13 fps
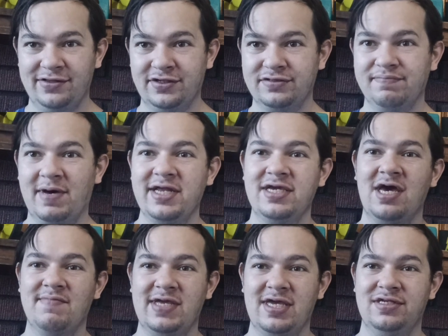there's money
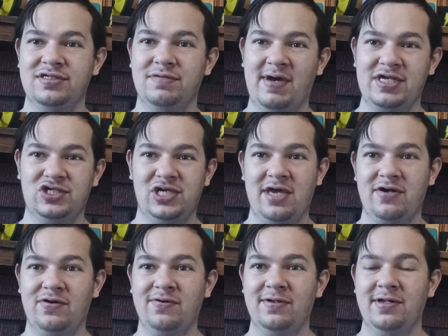coming into my
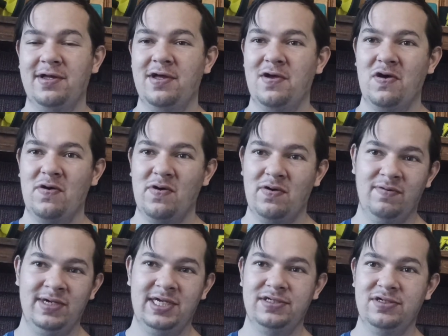channel,
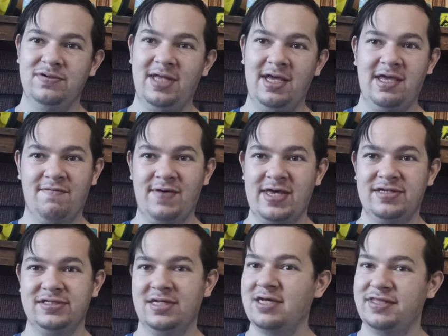we could do like
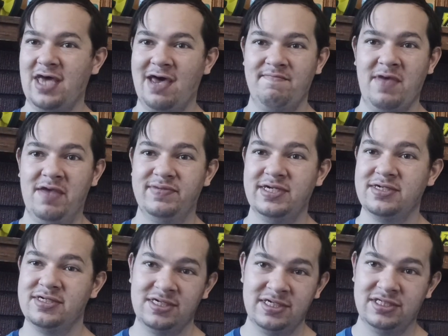events like that
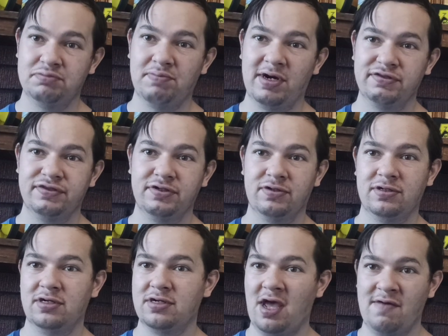maybe each month
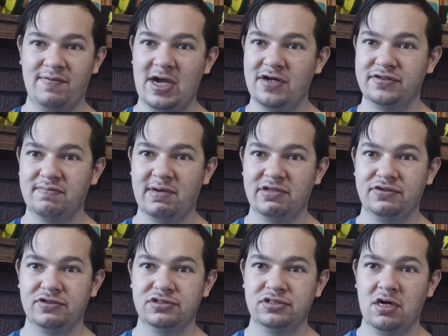or every other
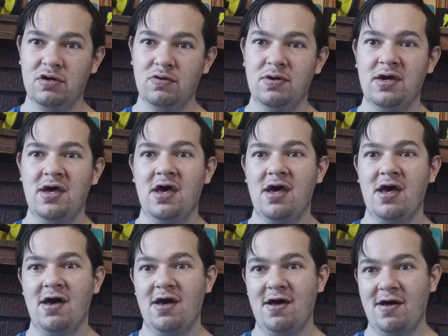month or so.
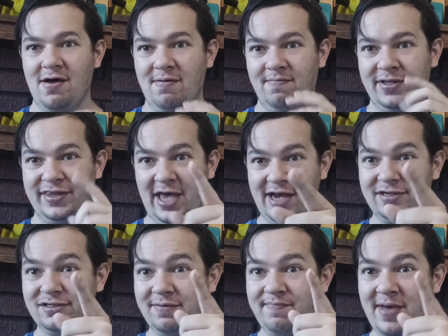But
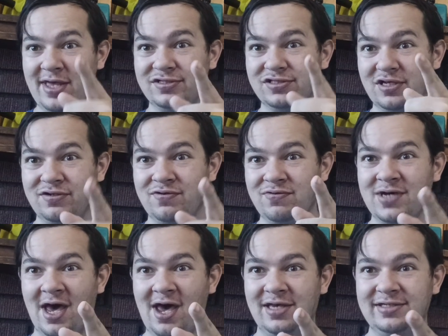that depends on you
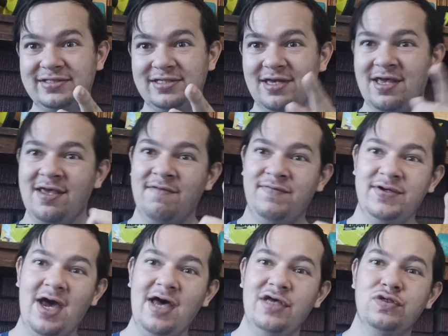guys. If you
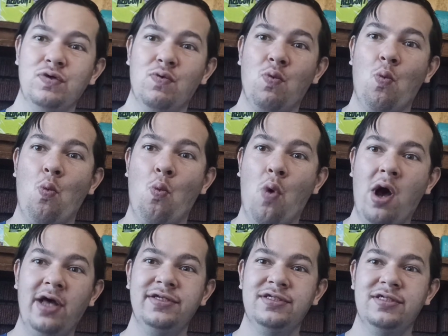guys
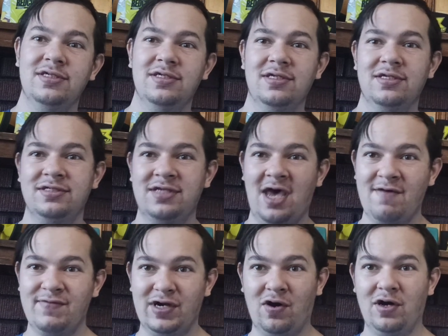want to
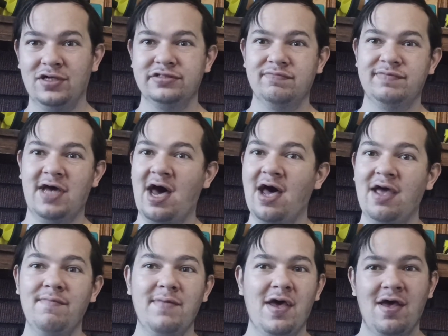have an awesome
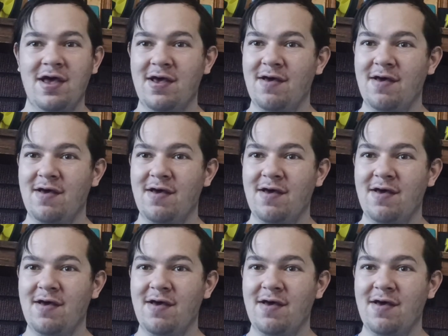time